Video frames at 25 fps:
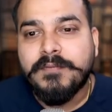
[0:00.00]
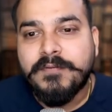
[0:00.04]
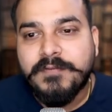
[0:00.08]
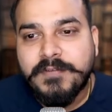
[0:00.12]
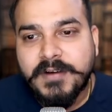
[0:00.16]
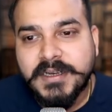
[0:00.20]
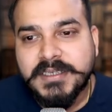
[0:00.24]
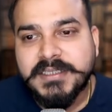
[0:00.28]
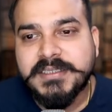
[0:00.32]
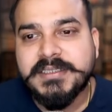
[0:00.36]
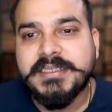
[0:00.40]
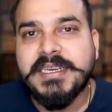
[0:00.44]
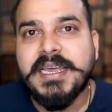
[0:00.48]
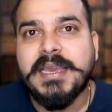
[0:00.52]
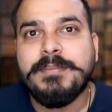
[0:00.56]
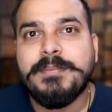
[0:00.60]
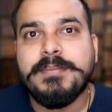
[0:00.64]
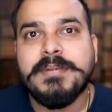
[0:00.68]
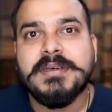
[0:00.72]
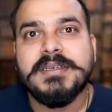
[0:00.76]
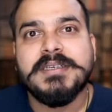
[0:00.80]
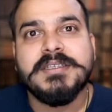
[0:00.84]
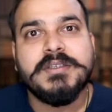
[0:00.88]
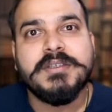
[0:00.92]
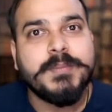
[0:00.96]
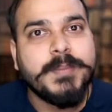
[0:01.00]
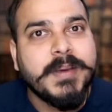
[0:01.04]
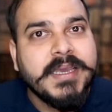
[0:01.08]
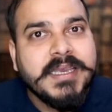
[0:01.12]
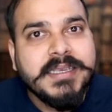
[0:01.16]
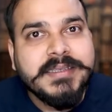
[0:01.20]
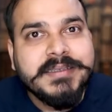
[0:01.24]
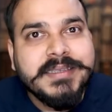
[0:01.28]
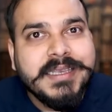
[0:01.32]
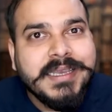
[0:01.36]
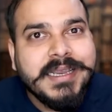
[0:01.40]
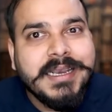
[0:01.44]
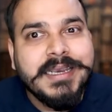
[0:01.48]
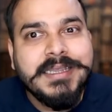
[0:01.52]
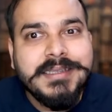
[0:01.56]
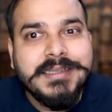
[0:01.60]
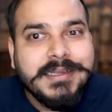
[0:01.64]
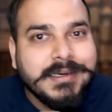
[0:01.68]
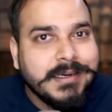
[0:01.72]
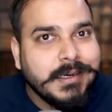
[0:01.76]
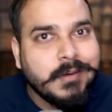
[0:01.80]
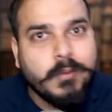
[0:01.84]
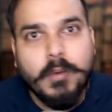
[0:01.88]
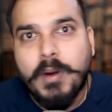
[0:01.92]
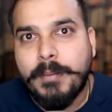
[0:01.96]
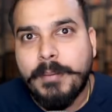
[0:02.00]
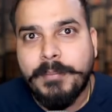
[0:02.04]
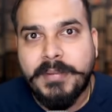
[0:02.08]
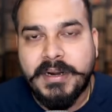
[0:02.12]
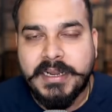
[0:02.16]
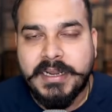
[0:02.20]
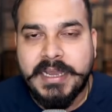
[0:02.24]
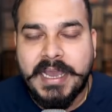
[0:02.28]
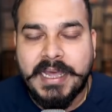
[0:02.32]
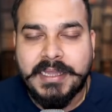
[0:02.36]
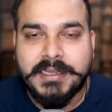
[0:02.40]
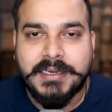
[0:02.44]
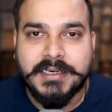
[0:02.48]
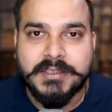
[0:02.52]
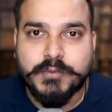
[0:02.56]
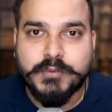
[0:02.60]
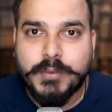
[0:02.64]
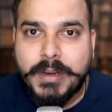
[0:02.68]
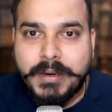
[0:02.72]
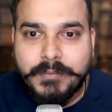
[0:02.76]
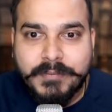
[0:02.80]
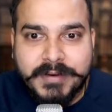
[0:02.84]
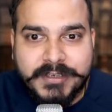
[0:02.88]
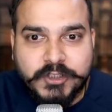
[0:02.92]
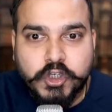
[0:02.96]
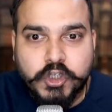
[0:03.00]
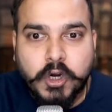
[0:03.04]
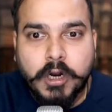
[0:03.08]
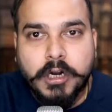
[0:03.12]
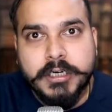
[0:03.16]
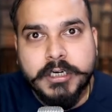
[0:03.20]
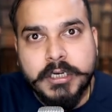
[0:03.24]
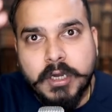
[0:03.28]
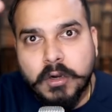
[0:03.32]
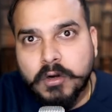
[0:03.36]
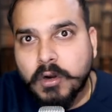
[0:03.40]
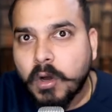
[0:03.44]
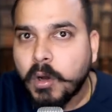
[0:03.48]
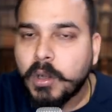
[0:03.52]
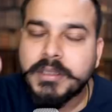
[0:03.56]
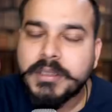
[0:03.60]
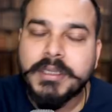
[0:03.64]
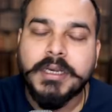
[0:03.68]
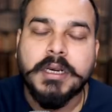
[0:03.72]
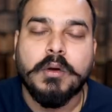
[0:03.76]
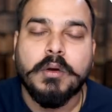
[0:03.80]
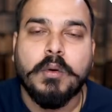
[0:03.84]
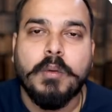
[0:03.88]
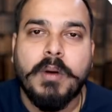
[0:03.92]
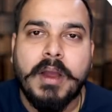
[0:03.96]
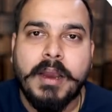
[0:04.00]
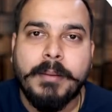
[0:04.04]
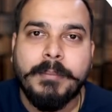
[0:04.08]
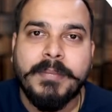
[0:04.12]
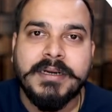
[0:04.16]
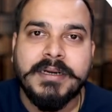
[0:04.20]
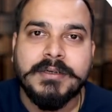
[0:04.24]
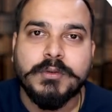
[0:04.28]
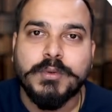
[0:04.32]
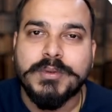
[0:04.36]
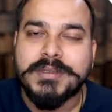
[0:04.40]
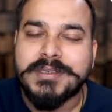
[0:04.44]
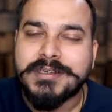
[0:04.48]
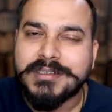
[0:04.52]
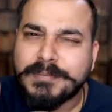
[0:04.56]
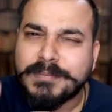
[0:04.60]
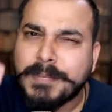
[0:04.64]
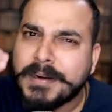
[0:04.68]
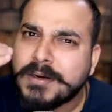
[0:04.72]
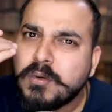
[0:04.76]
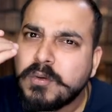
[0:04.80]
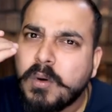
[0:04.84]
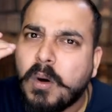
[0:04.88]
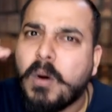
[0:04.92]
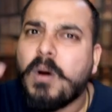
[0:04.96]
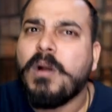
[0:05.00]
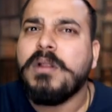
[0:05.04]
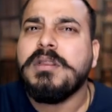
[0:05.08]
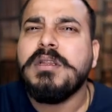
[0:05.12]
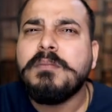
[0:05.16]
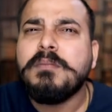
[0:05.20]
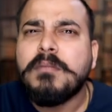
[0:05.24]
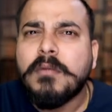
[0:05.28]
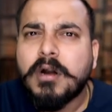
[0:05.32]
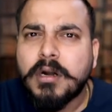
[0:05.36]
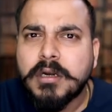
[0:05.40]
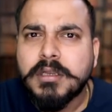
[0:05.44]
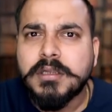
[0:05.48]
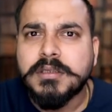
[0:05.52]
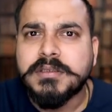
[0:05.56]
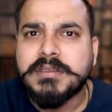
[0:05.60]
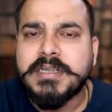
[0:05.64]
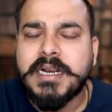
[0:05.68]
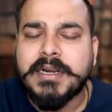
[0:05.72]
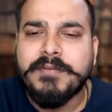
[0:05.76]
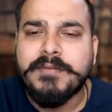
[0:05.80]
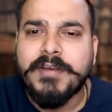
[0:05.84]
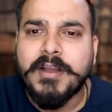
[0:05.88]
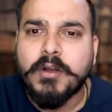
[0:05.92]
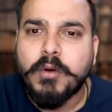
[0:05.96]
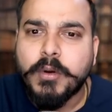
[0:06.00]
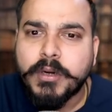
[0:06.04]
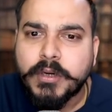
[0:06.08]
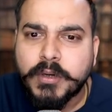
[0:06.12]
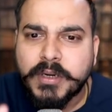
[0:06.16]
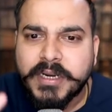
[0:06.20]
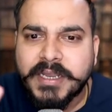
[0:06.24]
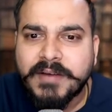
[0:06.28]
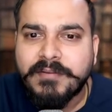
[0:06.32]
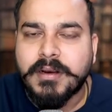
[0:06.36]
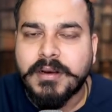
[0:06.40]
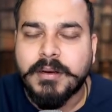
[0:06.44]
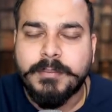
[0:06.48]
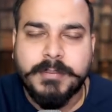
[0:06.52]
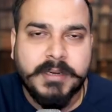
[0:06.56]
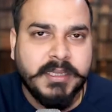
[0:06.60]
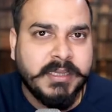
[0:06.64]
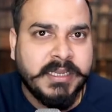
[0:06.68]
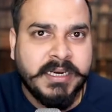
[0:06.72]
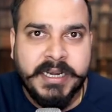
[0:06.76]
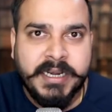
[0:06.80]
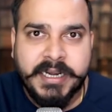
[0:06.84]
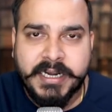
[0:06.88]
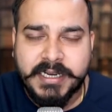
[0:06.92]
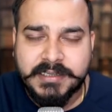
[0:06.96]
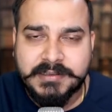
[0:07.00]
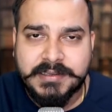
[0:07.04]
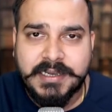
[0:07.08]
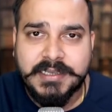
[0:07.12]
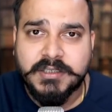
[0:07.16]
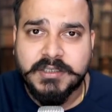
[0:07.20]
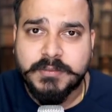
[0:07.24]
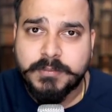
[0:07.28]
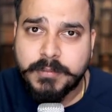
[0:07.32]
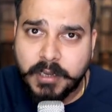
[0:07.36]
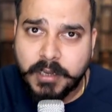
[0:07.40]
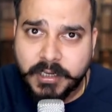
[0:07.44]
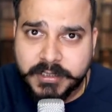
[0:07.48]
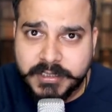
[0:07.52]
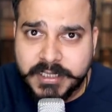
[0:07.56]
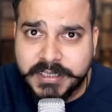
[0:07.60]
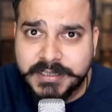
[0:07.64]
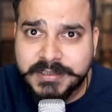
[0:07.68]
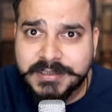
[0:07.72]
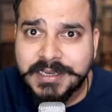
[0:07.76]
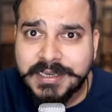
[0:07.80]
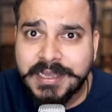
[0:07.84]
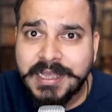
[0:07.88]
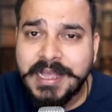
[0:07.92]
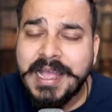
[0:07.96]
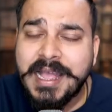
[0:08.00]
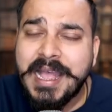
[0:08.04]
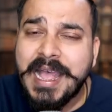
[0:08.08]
First step is basically the requirement gatherings where we jot down all the requirements with respect to all the modules that we are going to develop in the data science projects.